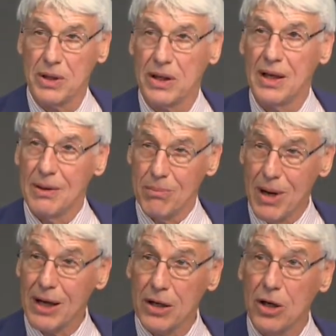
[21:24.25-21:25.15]
But
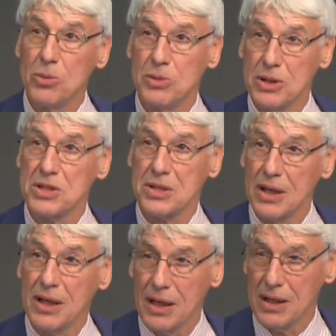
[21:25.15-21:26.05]
melanoma is
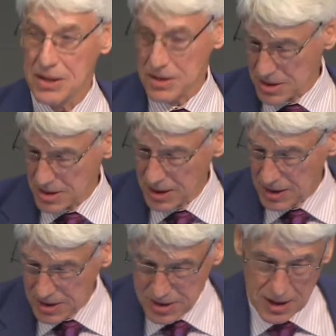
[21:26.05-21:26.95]

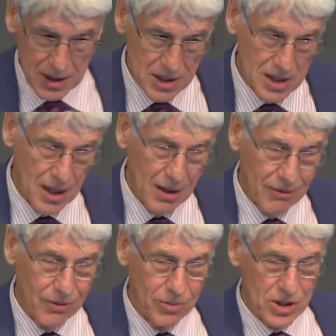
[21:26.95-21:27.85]
the disease
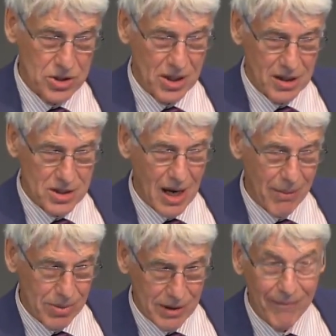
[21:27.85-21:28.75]
for which it's
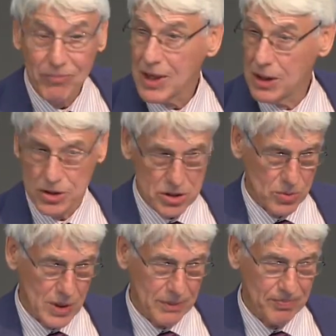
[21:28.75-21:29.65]
happened
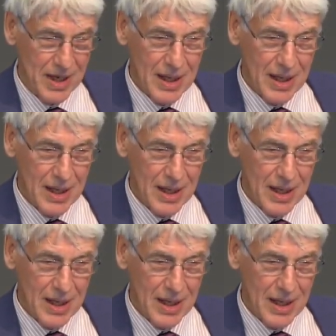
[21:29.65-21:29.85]
so well.